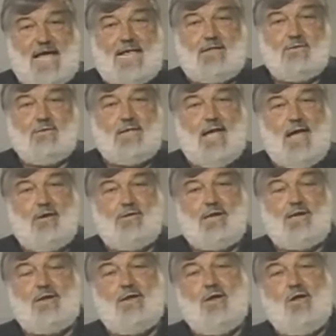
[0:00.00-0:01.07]
of cycle
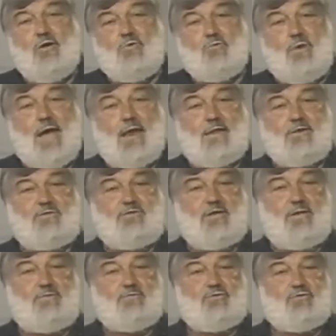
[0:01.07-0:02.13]
counting
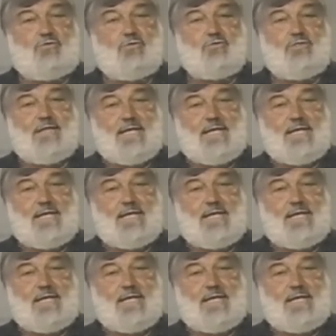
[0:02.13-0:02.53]
relative